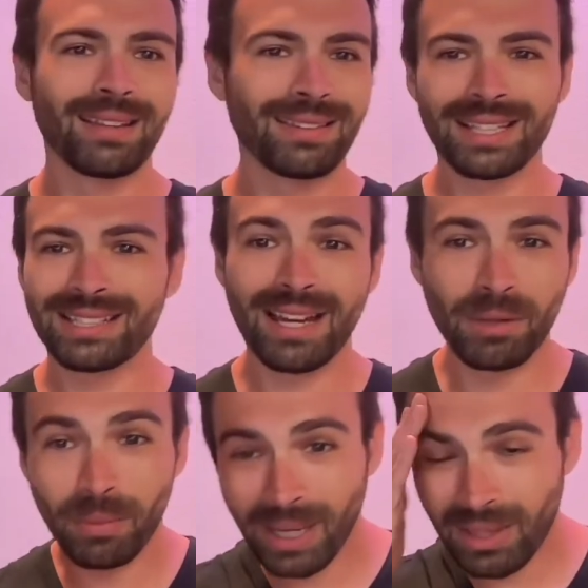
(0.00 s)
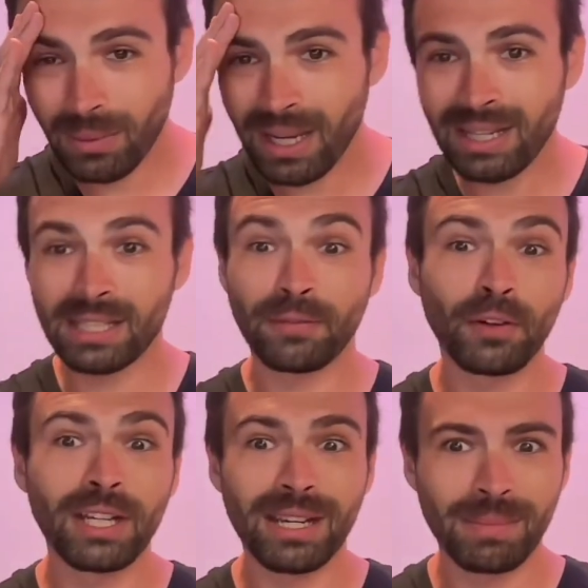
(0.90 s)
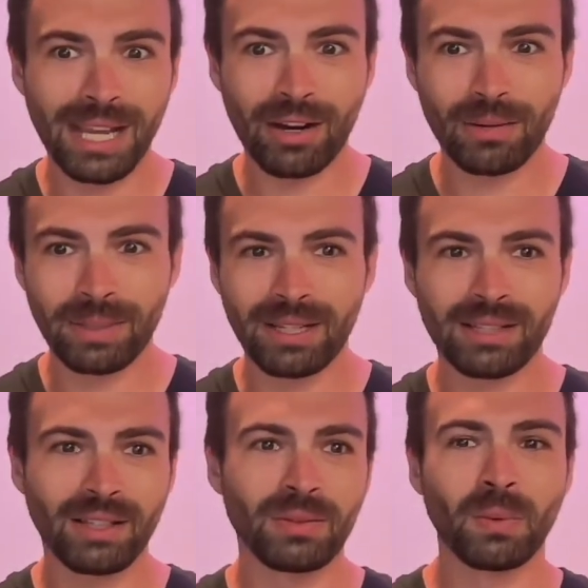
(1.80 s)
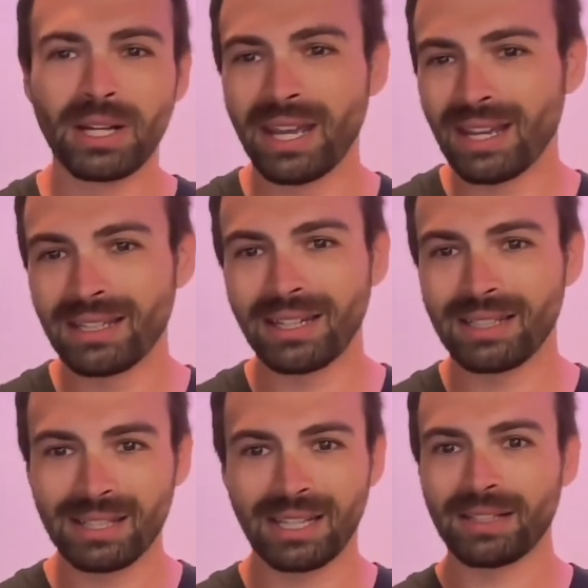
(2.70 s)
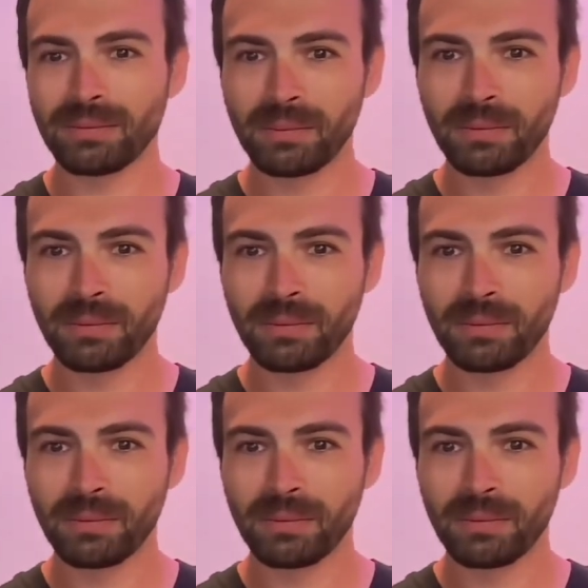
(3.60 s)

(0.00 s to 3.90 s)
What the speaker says: This demo, by the way, is freaking me out because on one hand, it's like